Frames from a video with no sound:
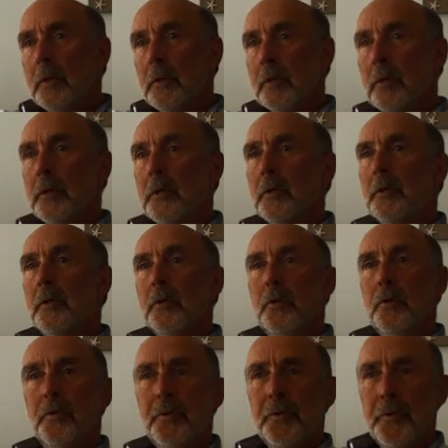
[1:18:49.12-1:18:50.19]
Uh,
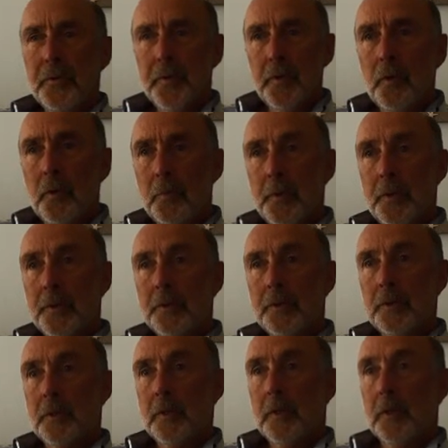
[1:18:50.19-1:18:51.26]
you're the
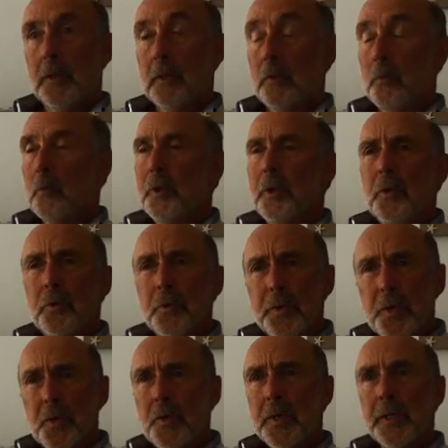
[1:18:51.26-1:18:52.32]
therapist. What are your
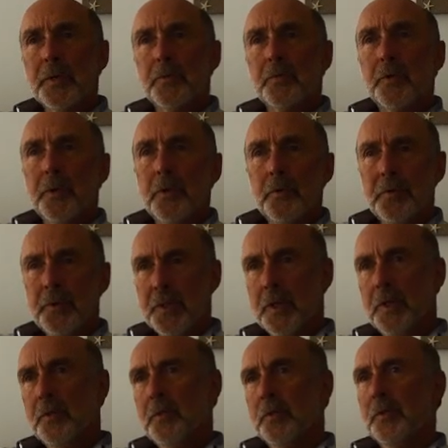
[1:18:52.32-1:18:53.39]
strengths? What are your
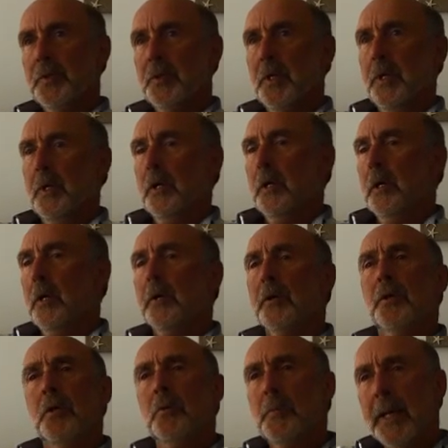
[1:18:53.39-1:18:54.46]
skills? How
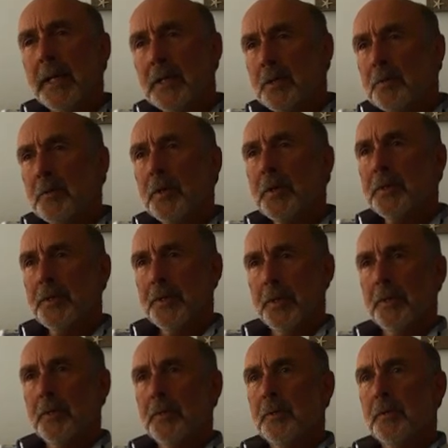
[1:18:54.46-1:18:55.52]
can you maximize
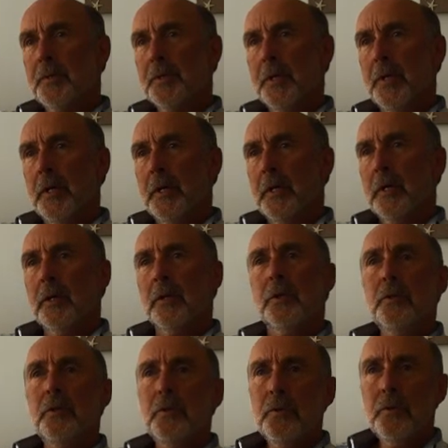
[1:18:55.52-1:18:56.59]
those? How
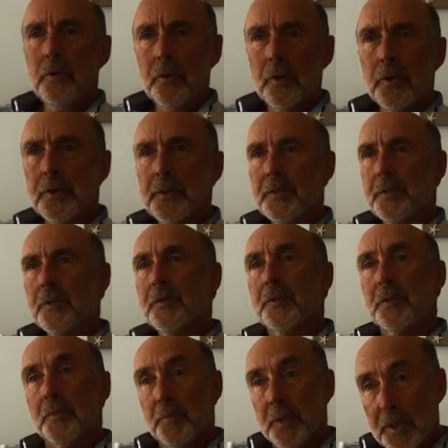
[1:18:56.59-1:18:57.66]
can you utilize
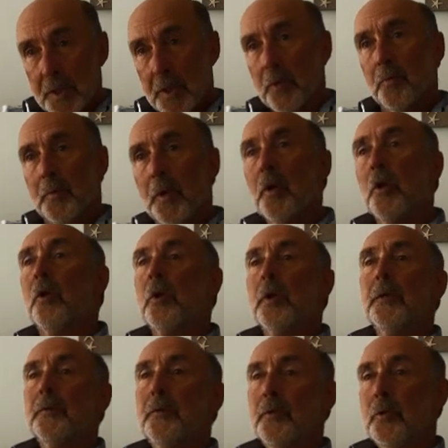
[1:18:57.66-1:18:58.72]
those to best help the
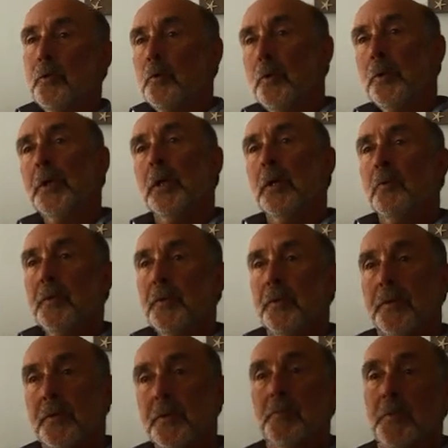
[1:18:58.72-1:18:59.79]
client that you're working
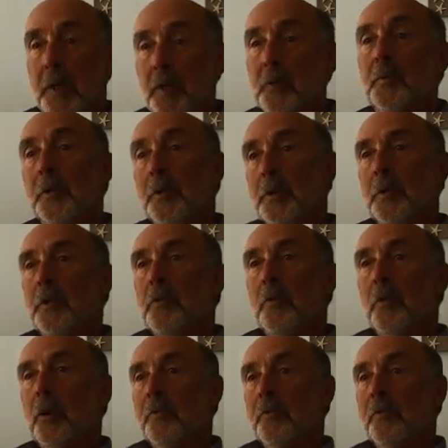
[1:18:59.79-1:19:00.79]
with at this moment in your